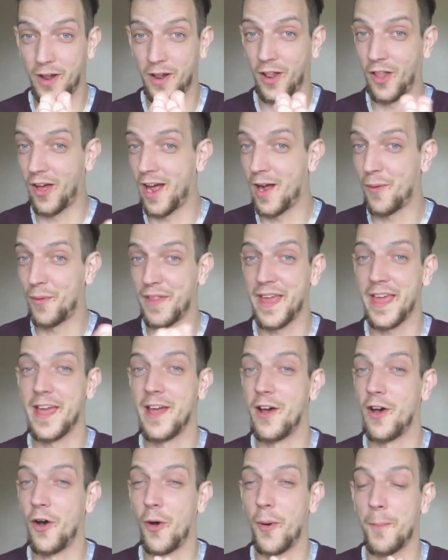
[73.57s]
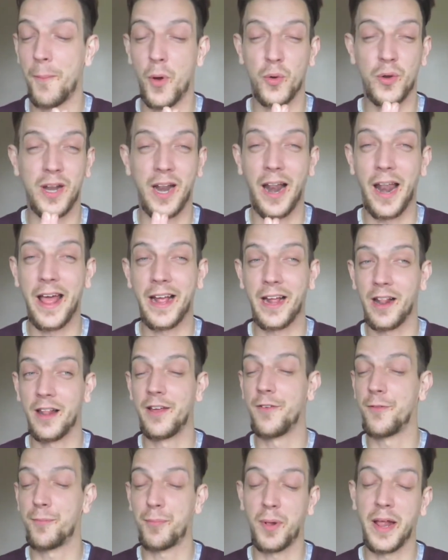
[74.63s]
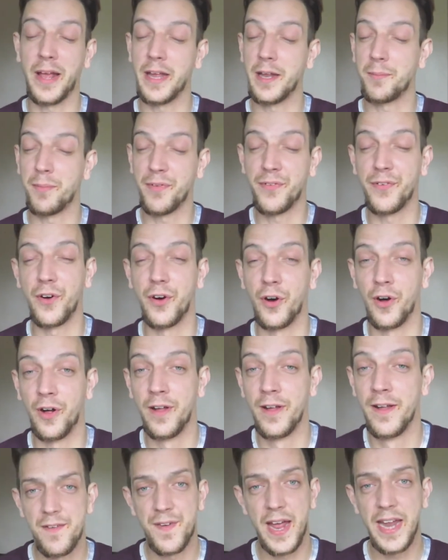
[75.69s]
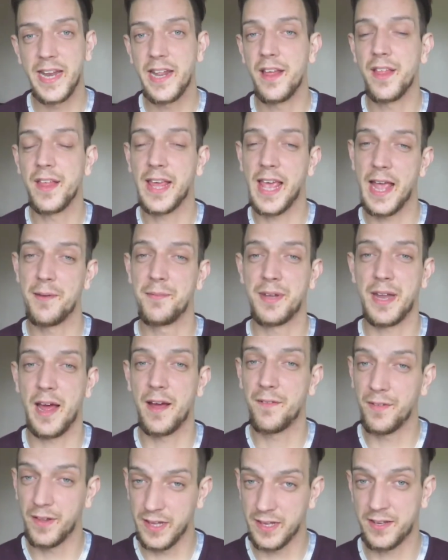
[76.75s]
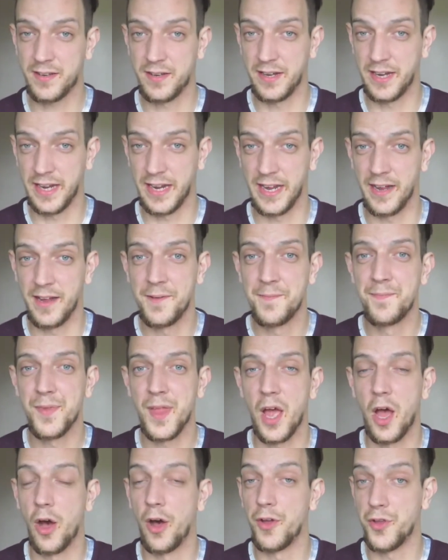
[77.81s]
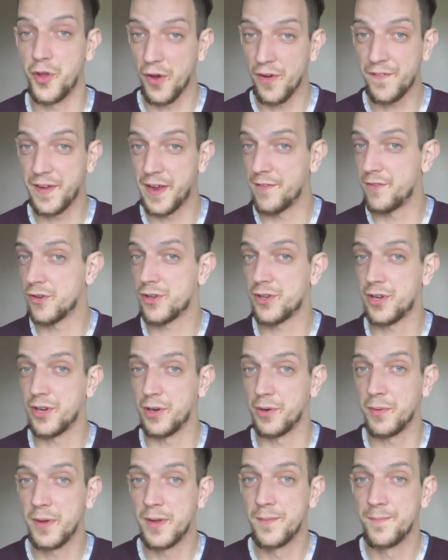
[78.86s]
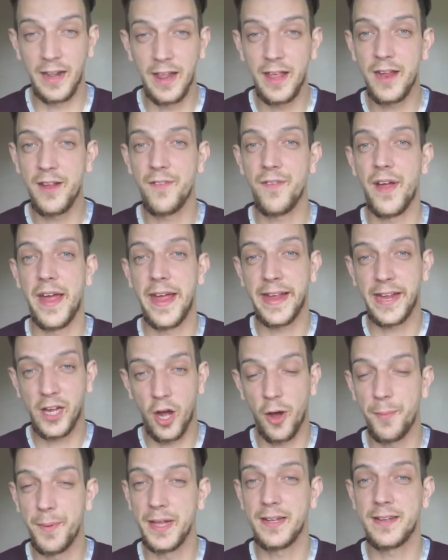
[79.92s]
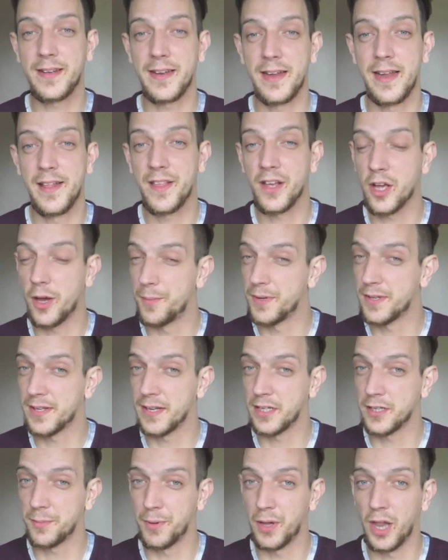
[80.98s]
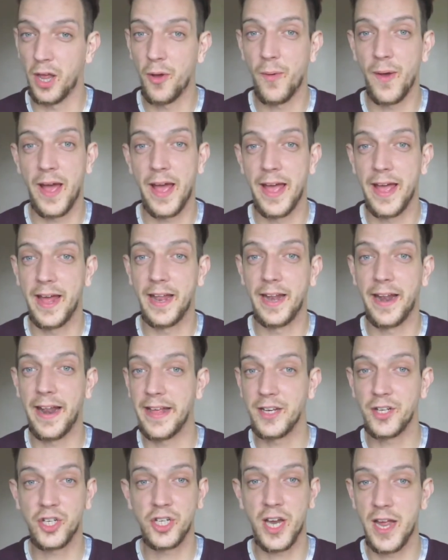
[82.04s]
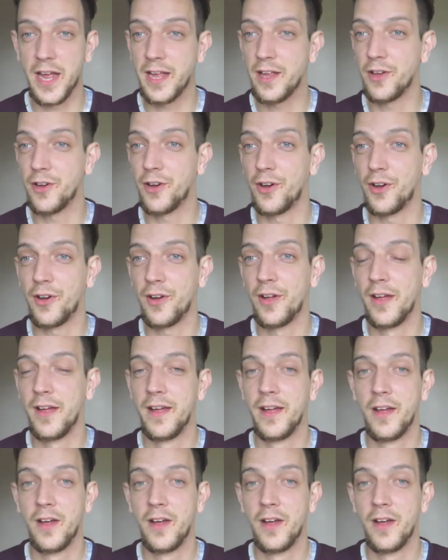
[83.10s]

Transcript: lot out there are most likely have played before. If any of the games I've listed here are your favourites too, leave a comment in the comment section below and let's share your,